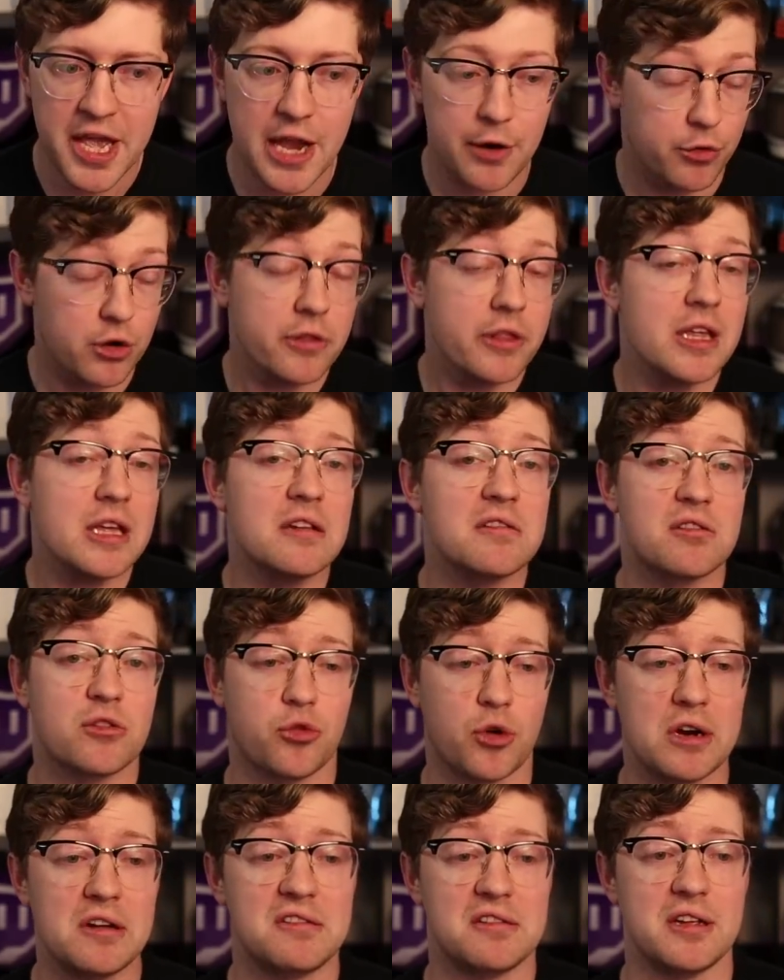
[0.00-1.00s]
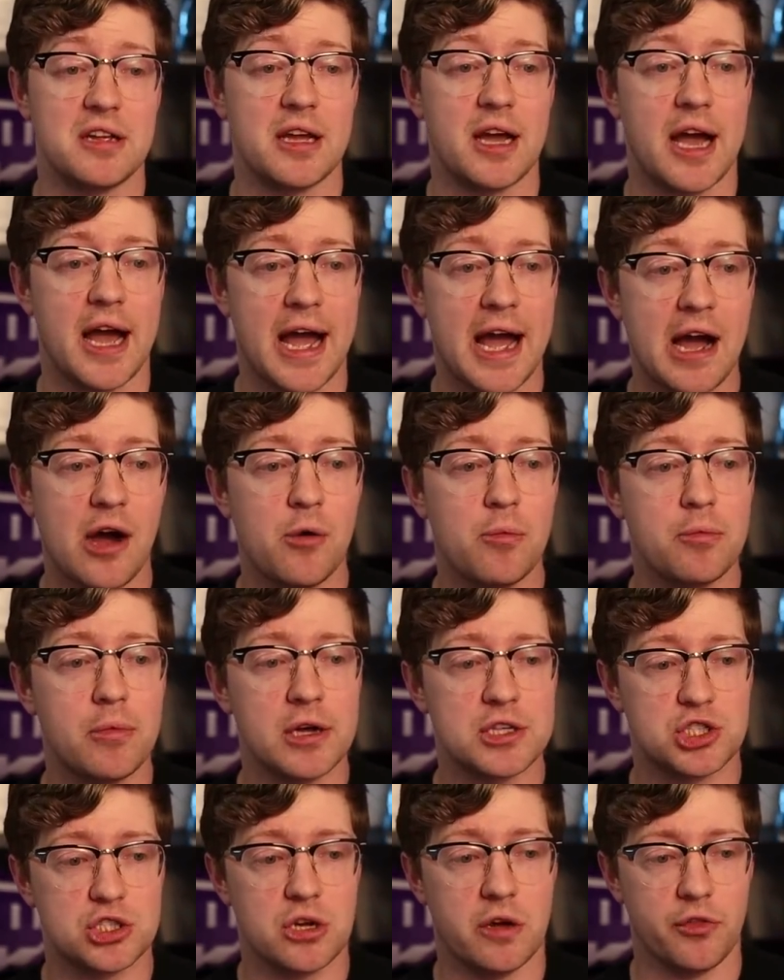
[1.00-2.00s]
It really is crazy how
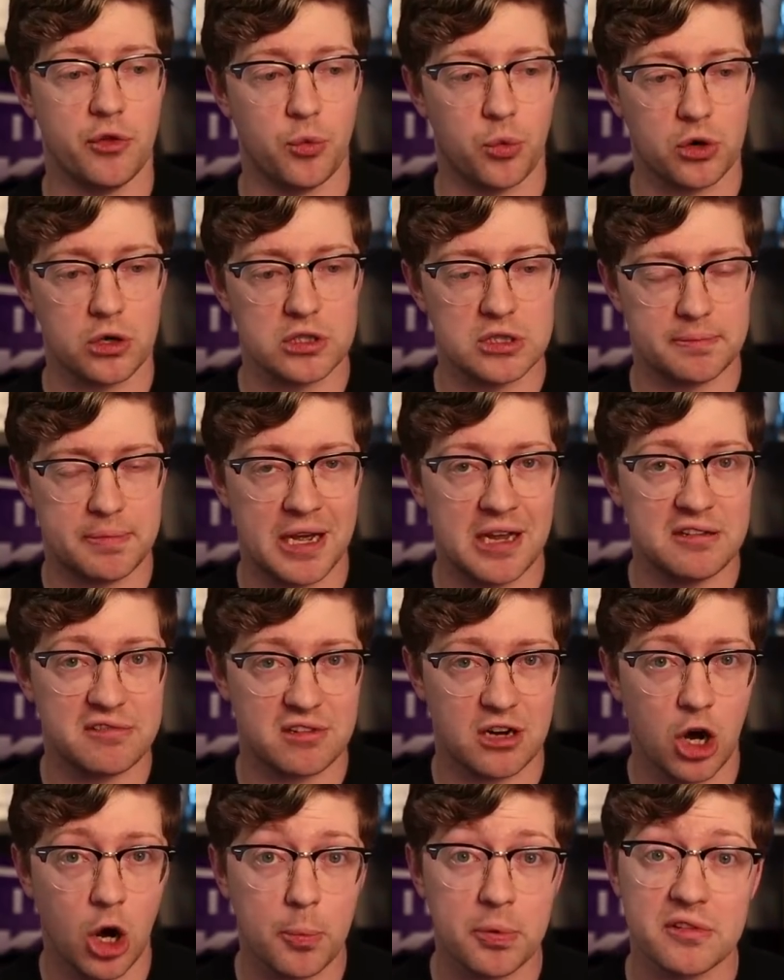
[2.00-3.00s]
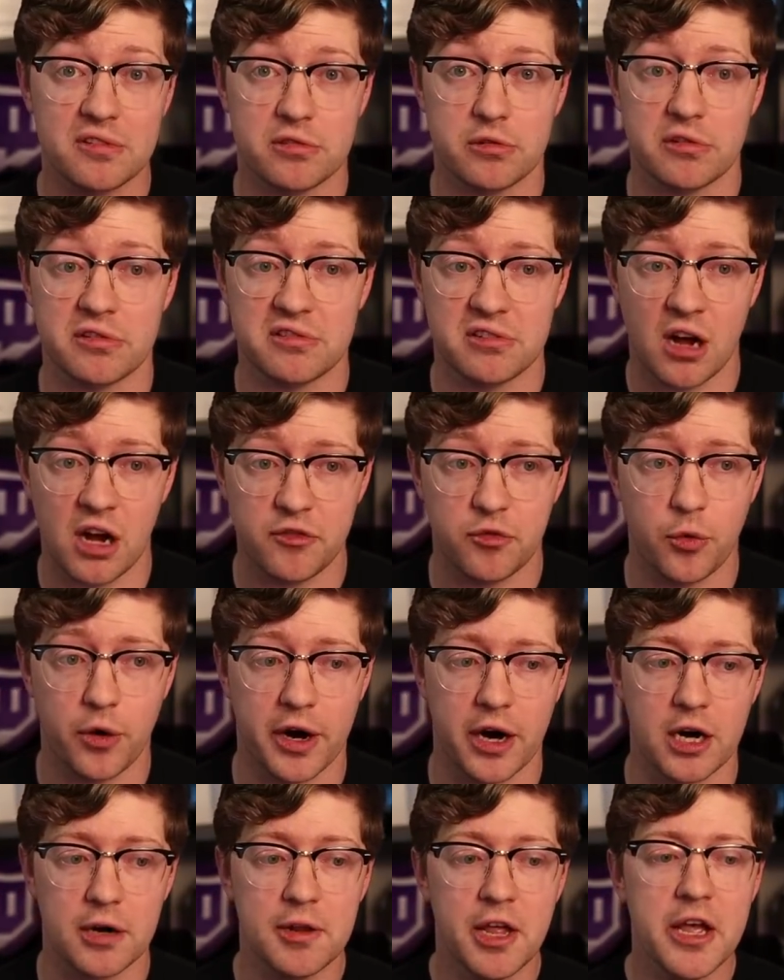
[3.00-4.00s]
much of the world depends on open source
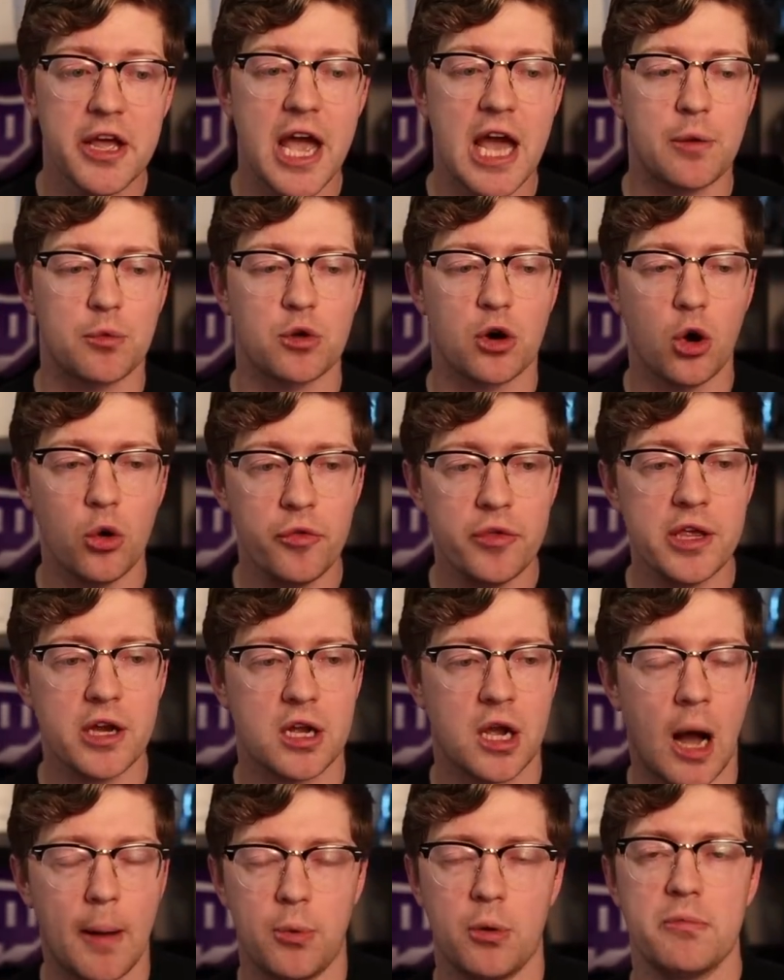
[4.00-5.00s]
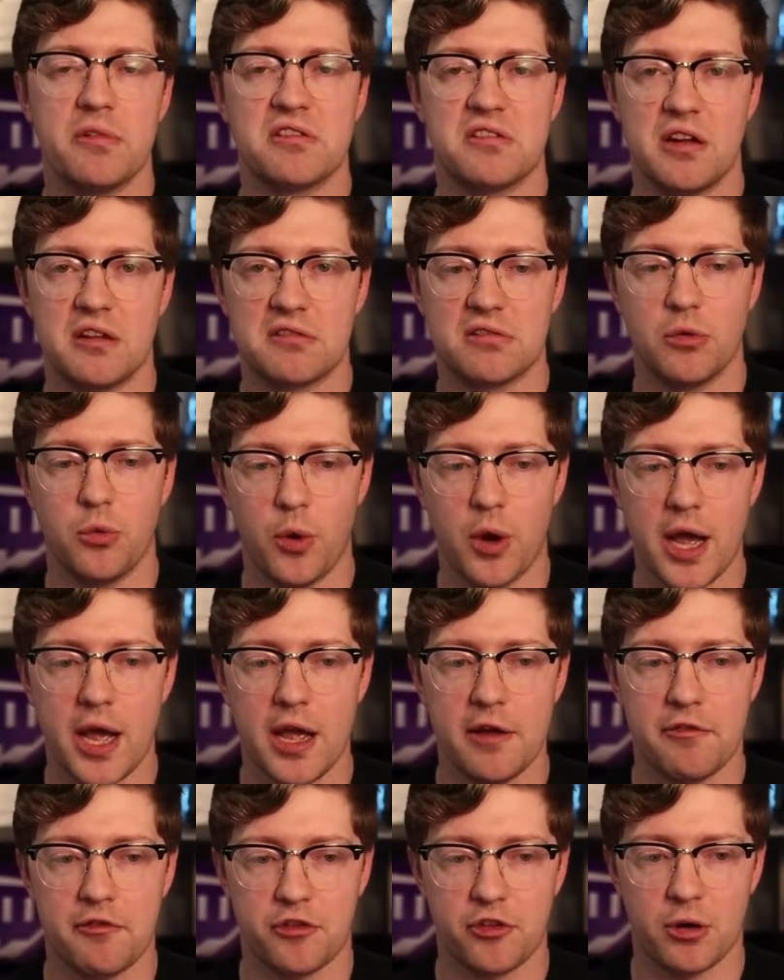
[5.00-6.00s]
software, and we're only a couple mistakes
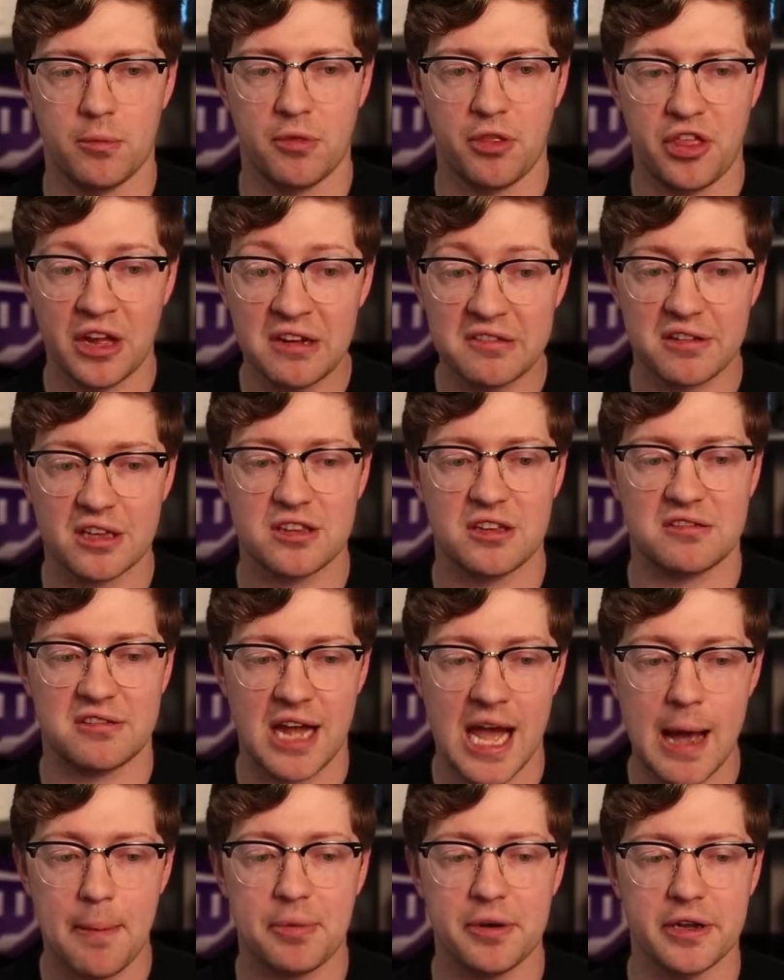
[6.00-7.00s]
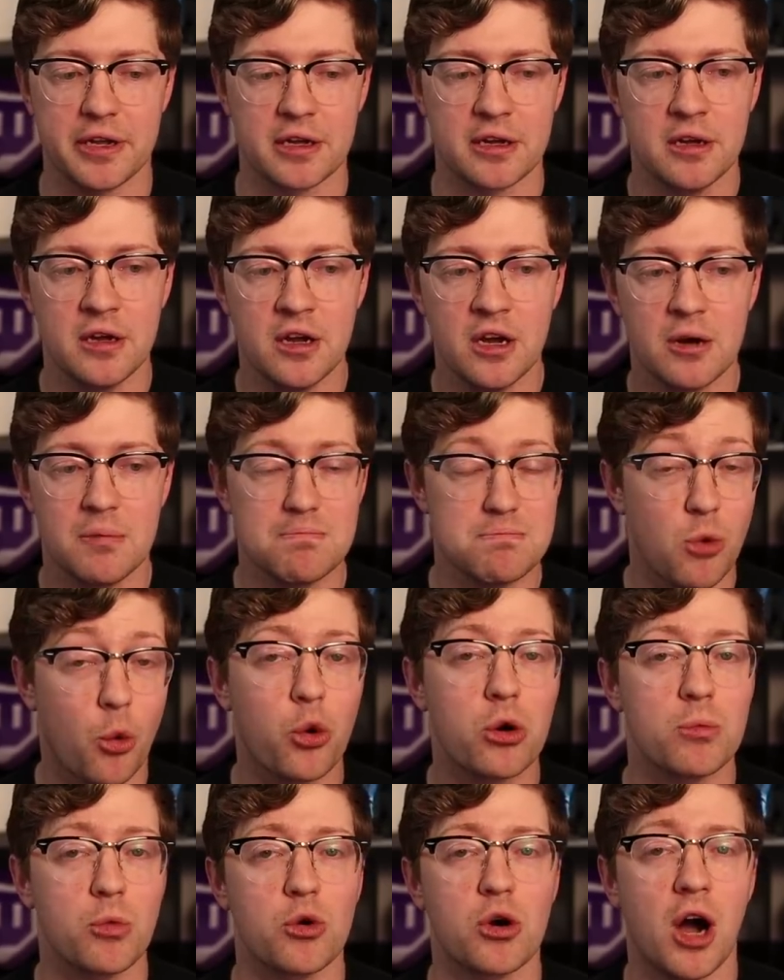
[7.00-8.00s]
away from things like this happening
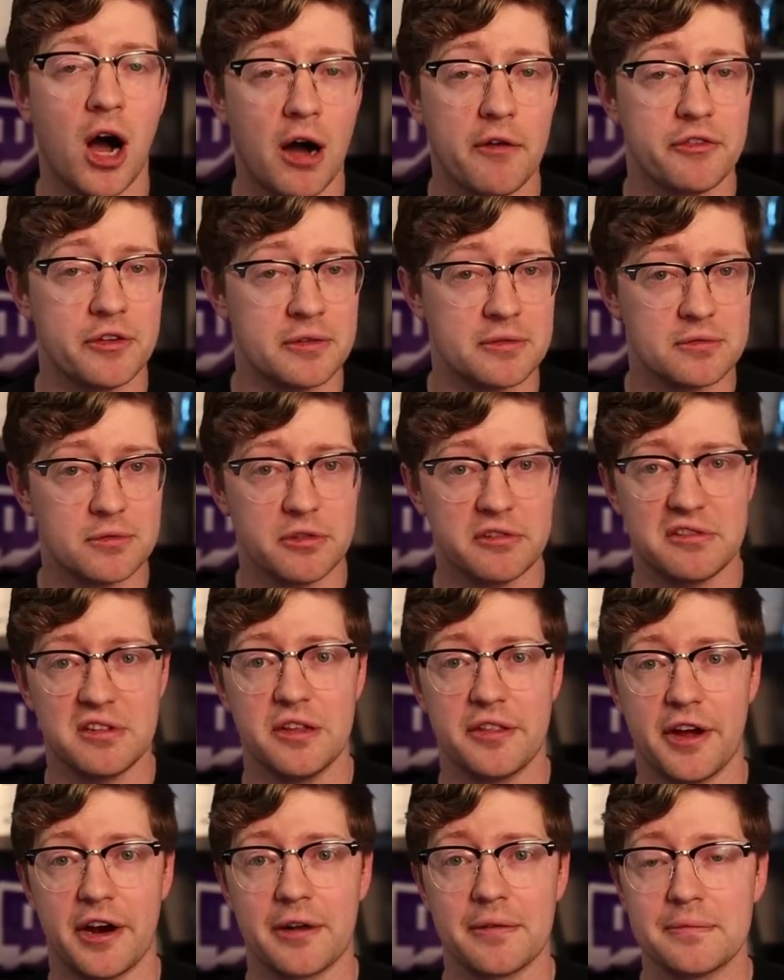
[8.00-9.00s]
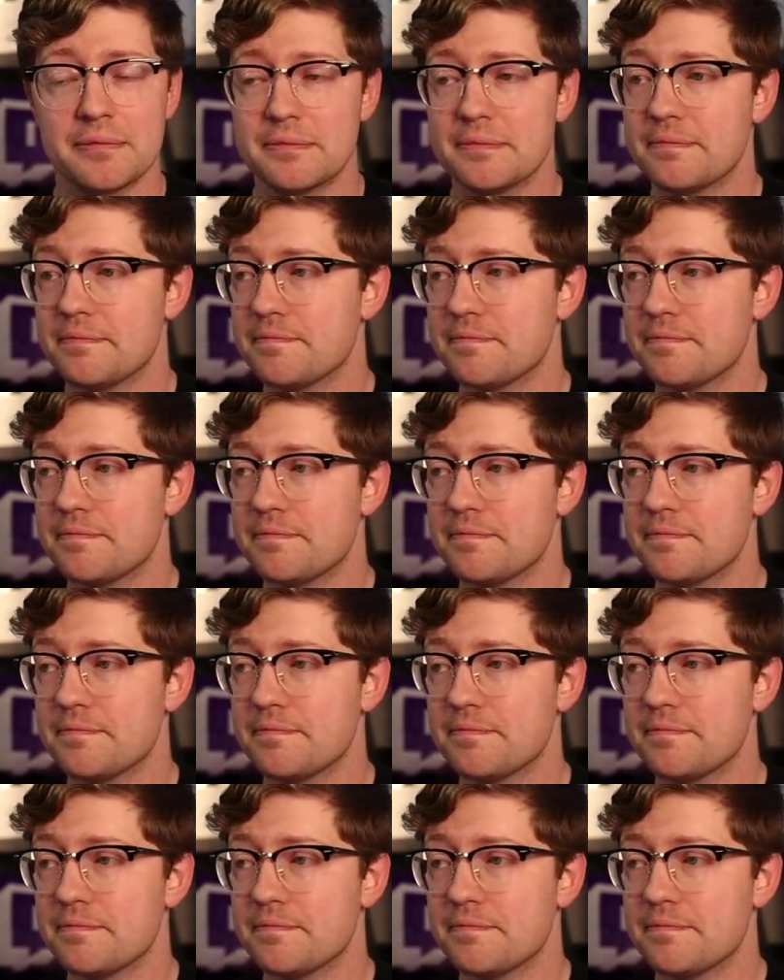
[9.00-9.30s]
more and more often. We'll see you there.